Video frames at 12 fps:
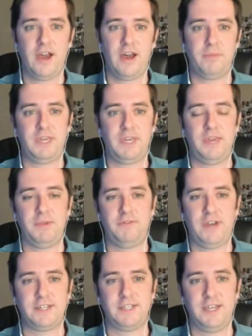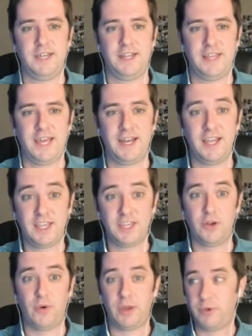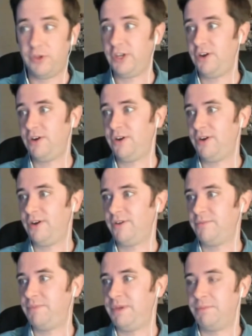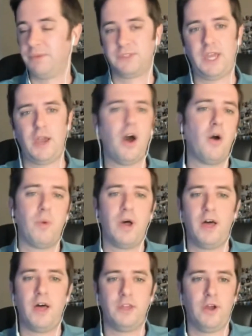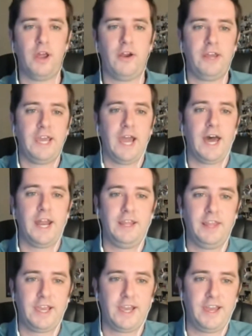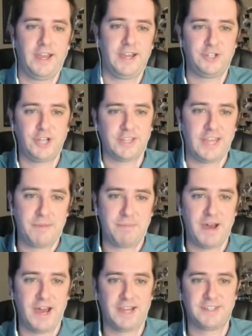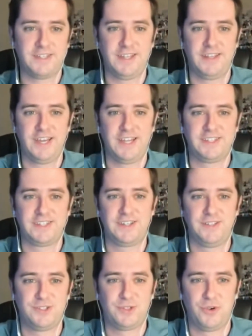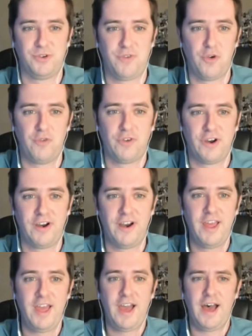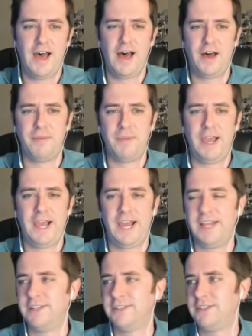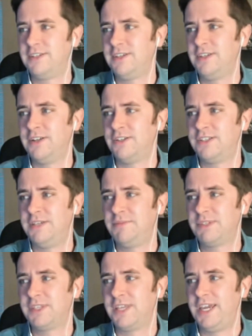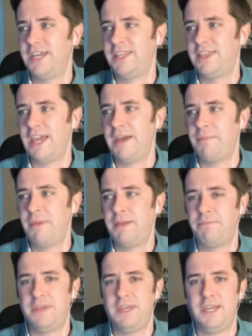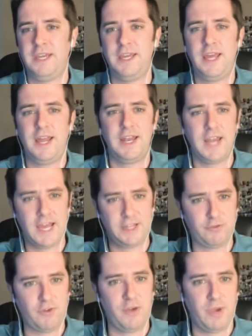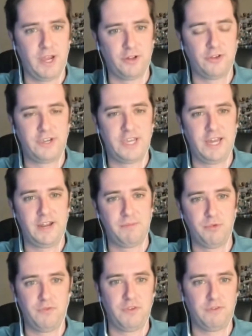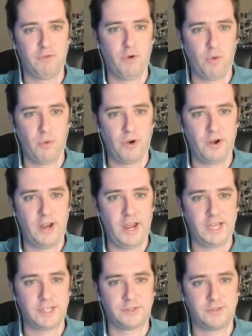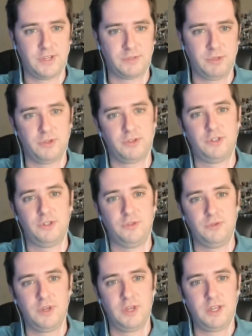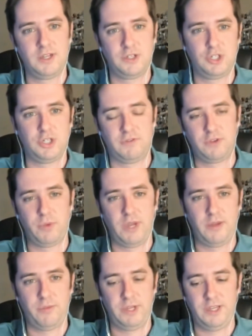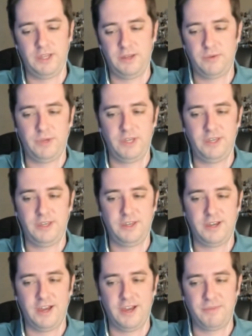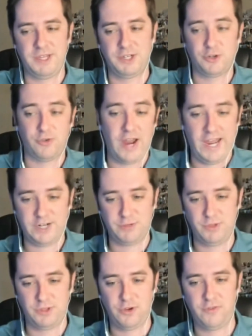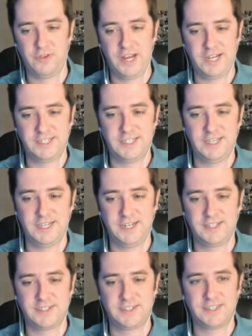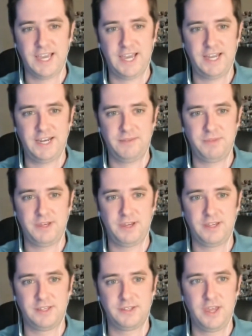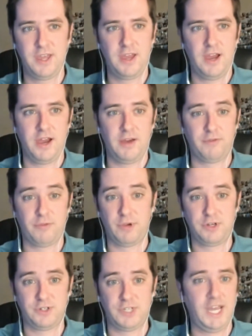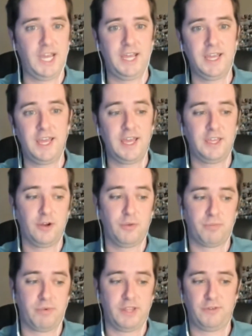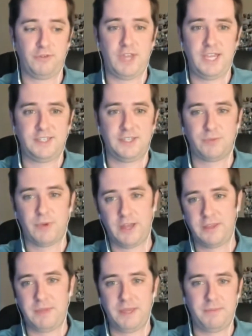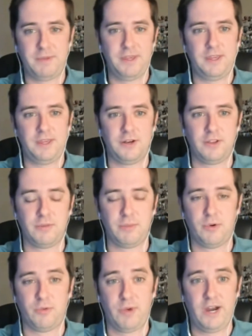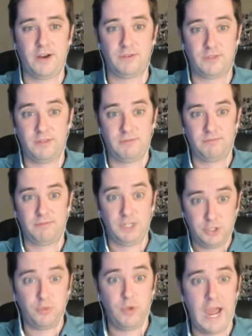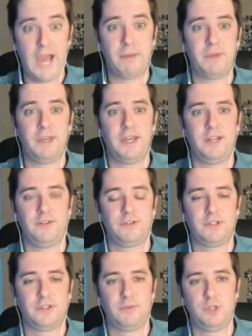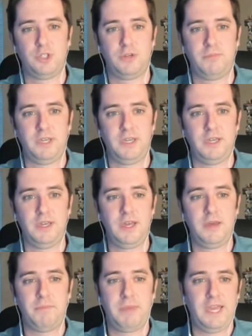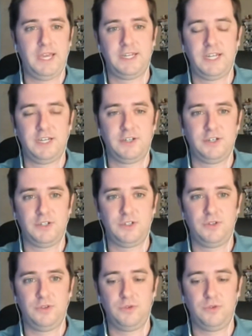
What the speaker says: became infected, and then I will hear people say, "Oh, well, I already got it. Like I checked that box, and that's sort of over." And it seems like that might be not the right way to look at it moving forward as we look to shift the way we interact with COVID-19 in society. Because from what you're saying, breakthrough cases, while they may be a little more rare, they do happen, and there's something we should be paying attention to